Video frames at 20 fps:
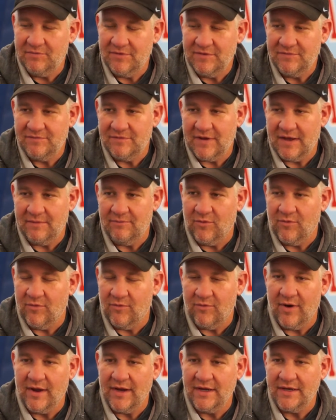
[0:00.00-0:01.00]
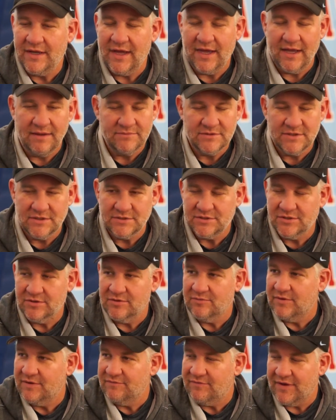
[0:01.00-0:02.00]
We've had more rain games this year
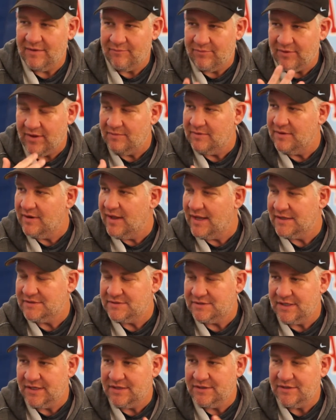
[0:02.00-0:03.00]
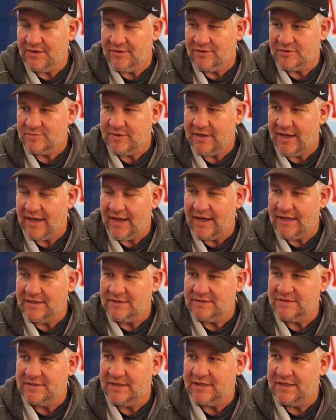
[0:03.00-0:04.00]
than we've had probably in the last 10 years, but I hadn't
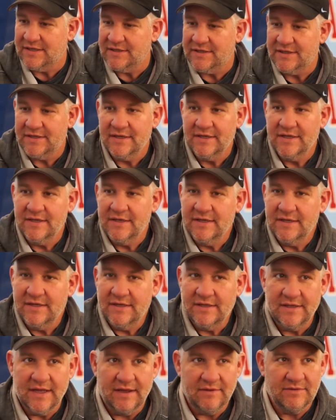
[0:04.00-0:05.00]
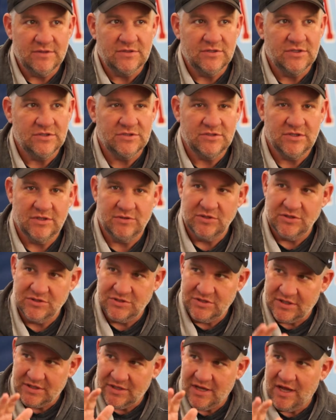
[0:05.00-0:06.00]
seen that
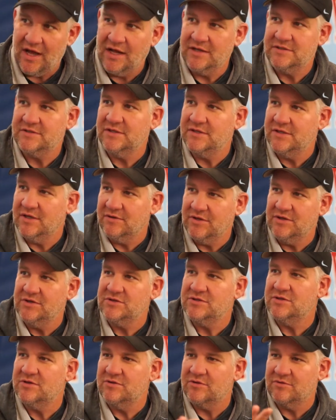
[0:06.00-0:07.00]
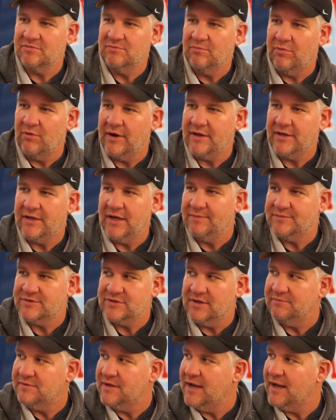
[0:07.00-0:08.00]
just a constant, usually they'll break up
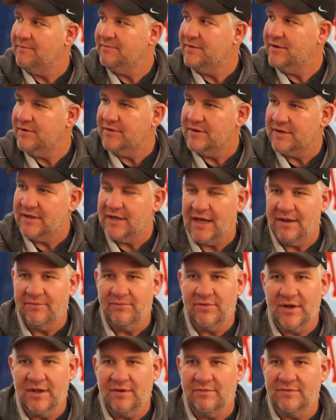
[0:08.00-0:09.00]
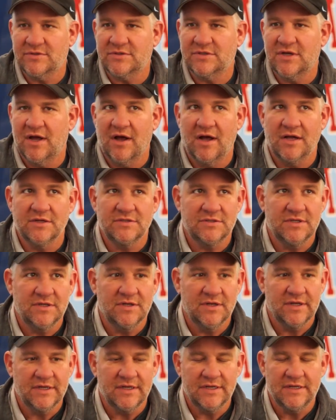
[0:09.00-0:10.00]
sometime during the game, but it was
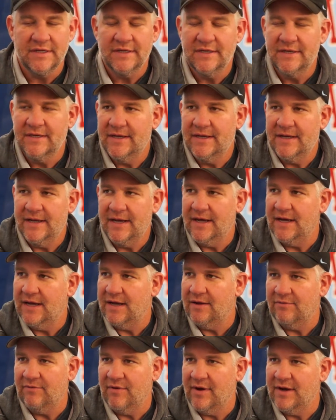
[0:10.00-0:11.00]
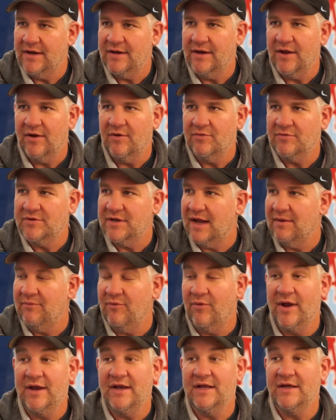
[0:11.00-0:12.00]
constantly raining the whole time,
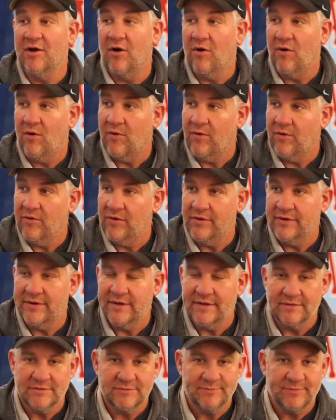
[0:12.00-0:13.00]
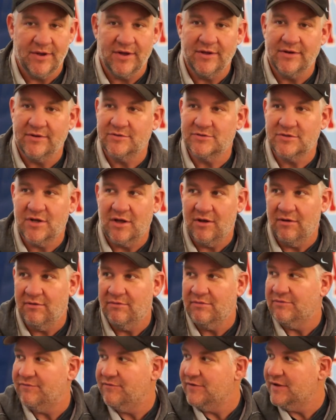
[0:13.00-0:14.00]
raining hard. There's puddles all
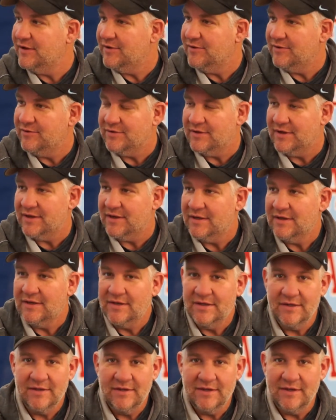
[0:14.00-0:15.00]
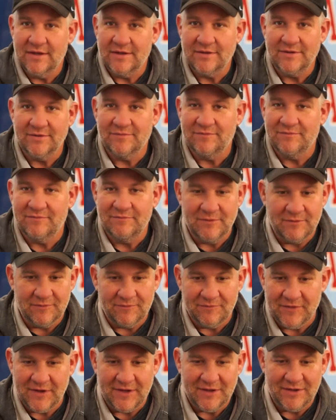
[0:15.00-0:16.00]
over the field. Your
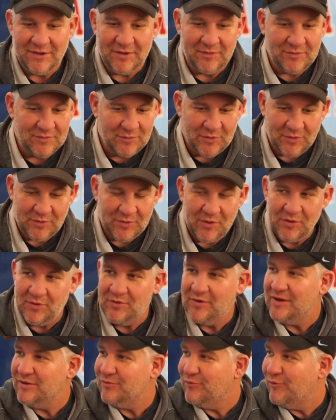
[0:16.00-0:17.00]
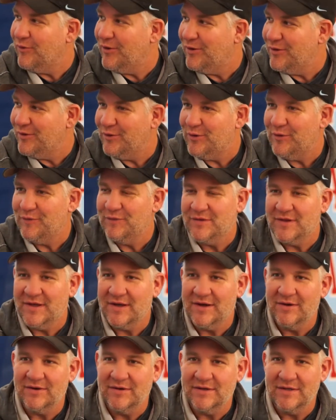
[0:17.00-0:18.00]
feet, we were underneath water over
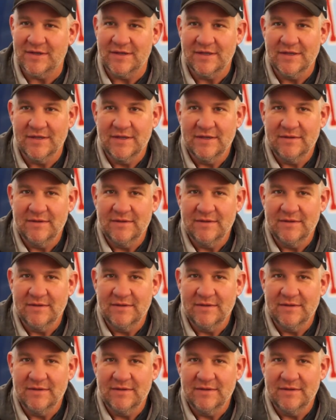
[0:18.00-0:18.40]
there.